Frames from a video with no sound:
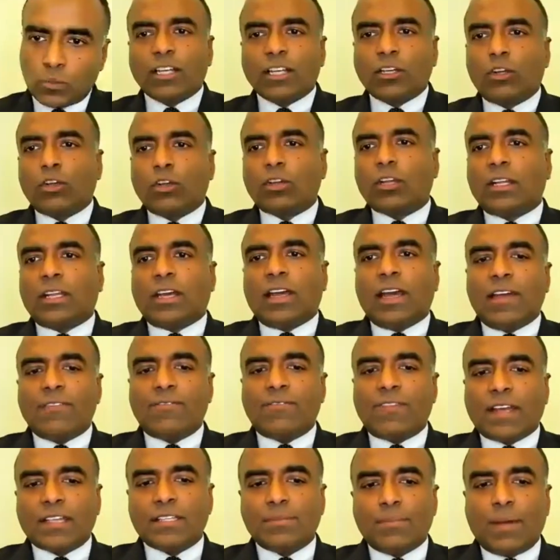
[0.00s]
a look at the
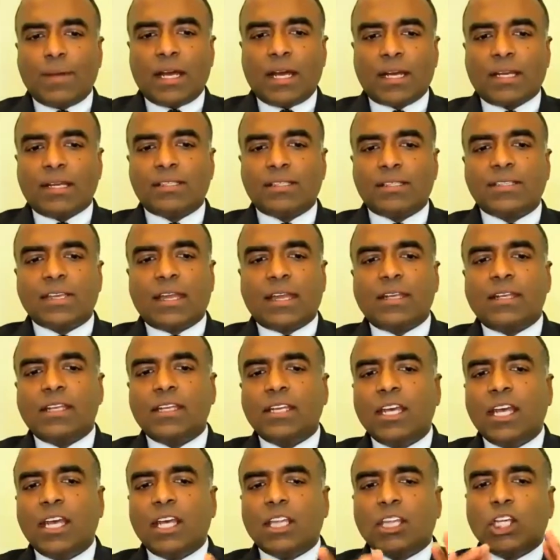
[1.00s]
FX markets. And
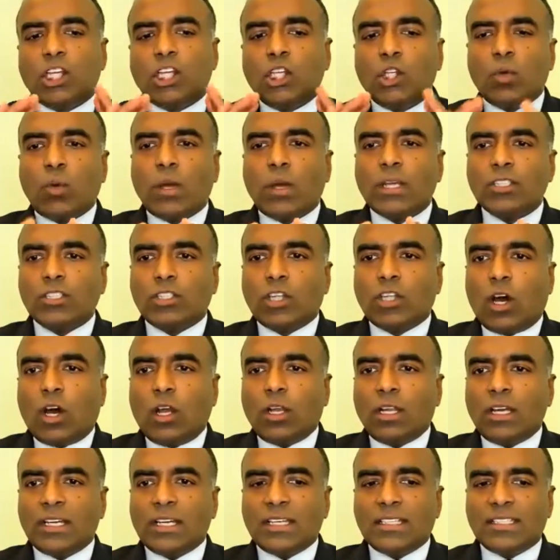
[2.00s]
the US
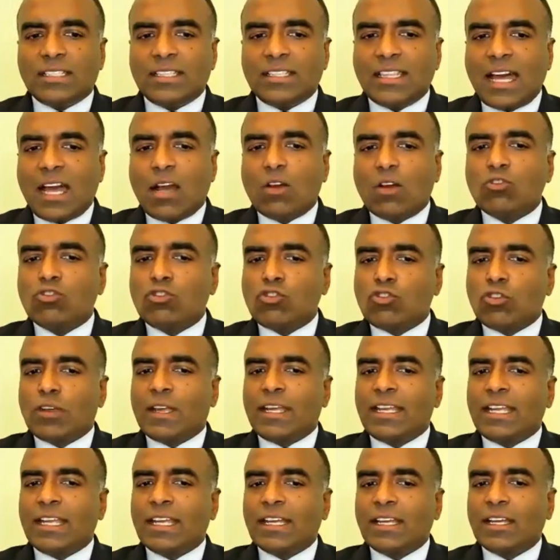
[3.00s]
dollar is now
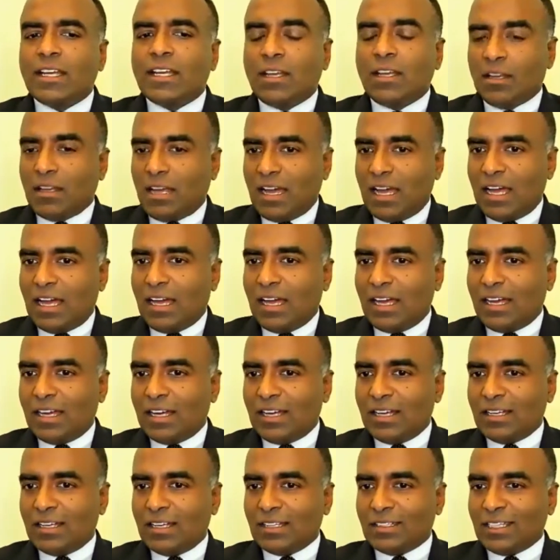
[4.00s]
trading,
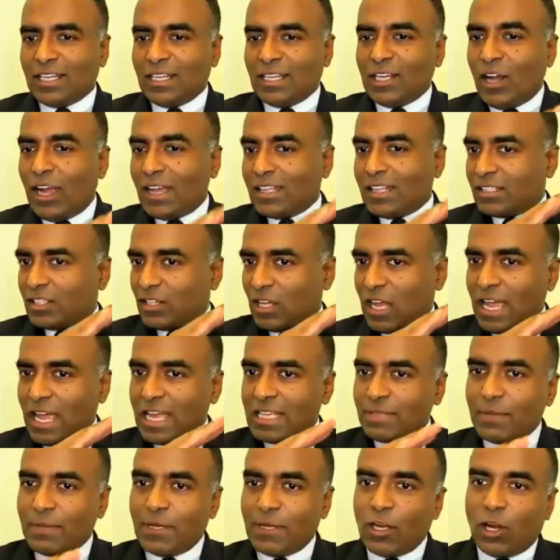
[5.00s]

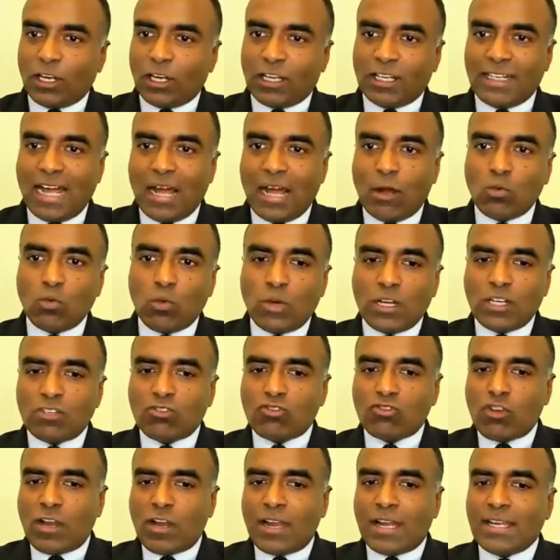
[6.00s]
has been on a downward
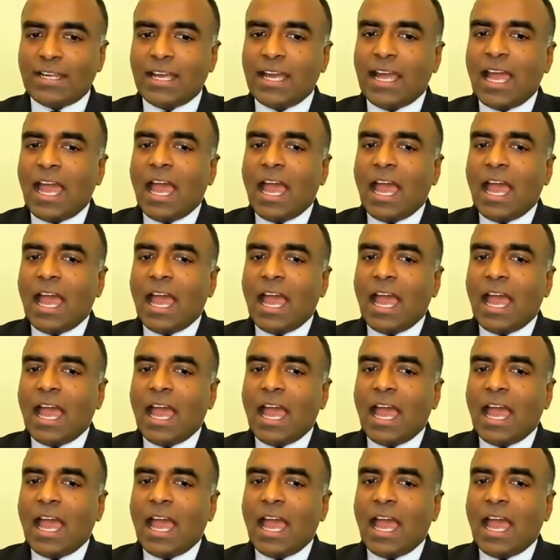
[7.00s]
trend.